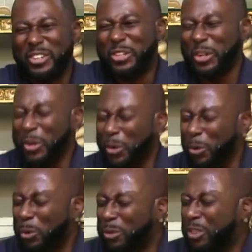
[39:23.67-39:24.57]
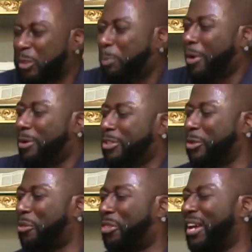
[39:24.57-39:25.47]
do
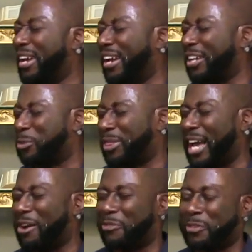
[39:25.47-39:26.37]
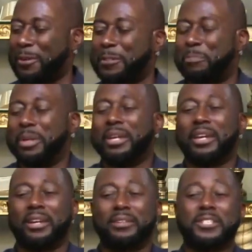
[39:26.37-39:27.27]
spiritual things without first
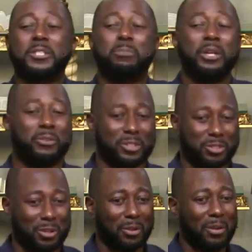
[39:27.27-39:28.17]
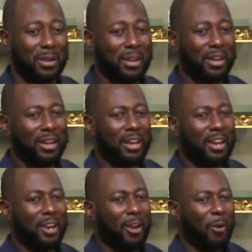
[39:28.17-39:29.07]
being spiritual.
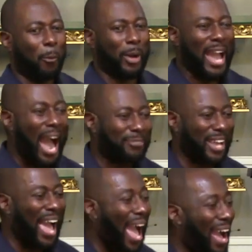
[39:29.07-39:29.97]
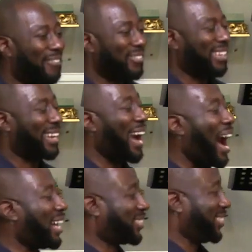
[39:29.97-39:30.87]
We have to have
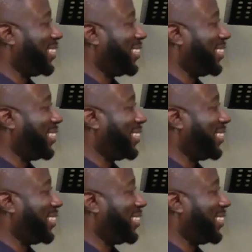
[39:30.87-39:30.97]
God's